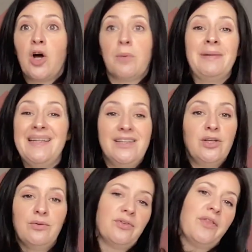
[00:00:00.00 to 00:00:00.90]
are completely
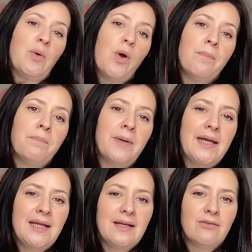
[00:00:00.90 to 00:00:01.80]
new, so they won't
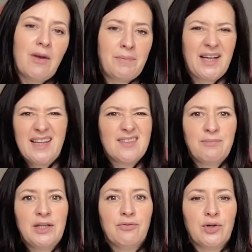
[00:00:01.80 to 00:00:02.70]
replicate
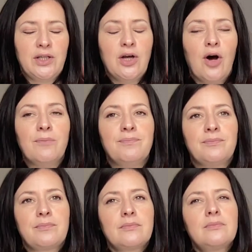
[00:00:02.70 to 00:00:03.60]
something you've already got.
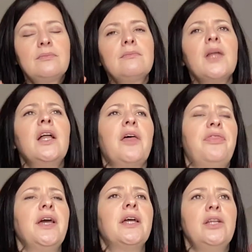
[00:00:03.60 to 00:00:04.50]
And I
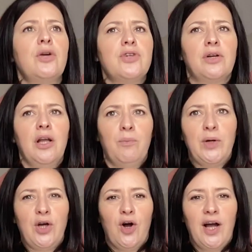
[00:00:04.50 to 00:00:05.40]
think in Yoto Club we
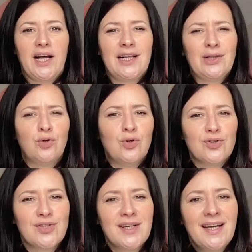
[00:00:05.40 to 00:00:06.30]
got a
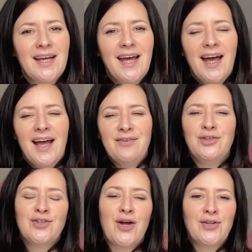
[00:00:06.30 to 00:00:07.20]
Claude. If you
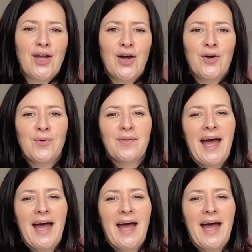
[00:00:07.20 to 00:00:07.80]
don't know,